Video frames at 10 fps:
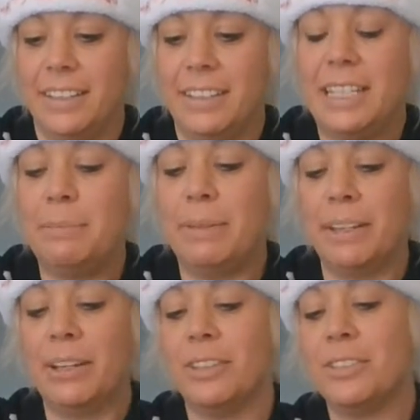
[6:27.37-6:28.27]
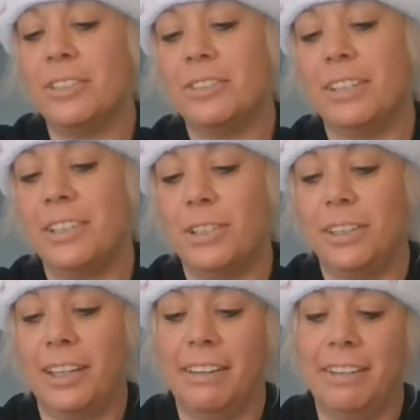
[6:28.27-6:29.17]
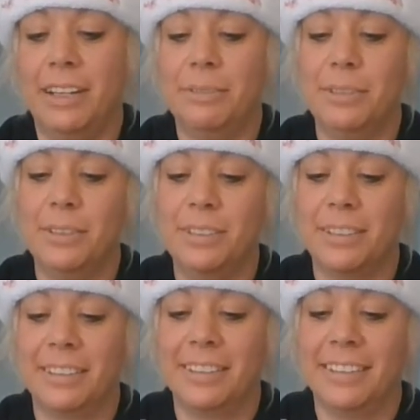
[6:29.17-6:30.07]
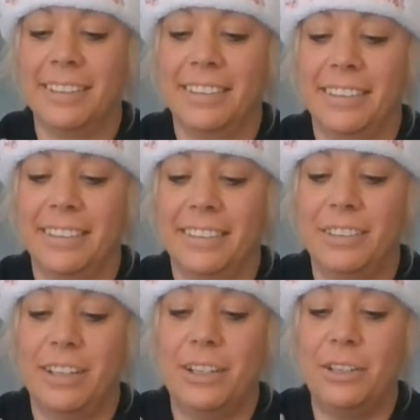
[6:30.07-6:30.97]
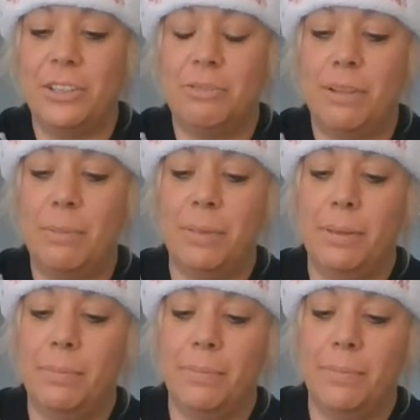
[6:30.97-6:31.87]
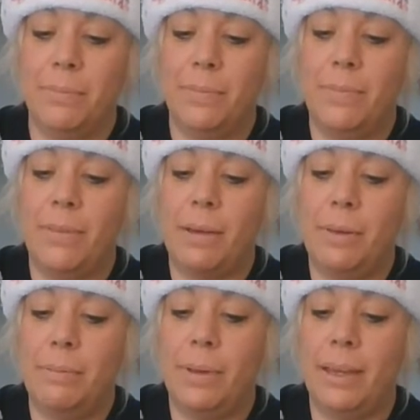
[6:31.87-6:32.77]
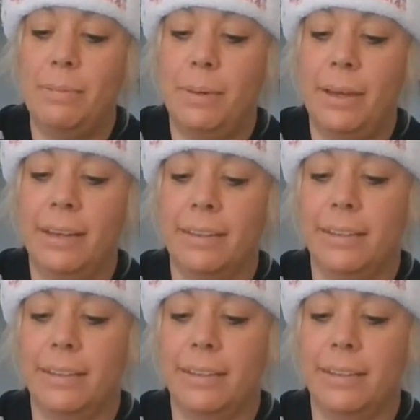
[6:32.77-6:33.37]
Deep in concentration there I was. Trying not to rip the wrapping paper.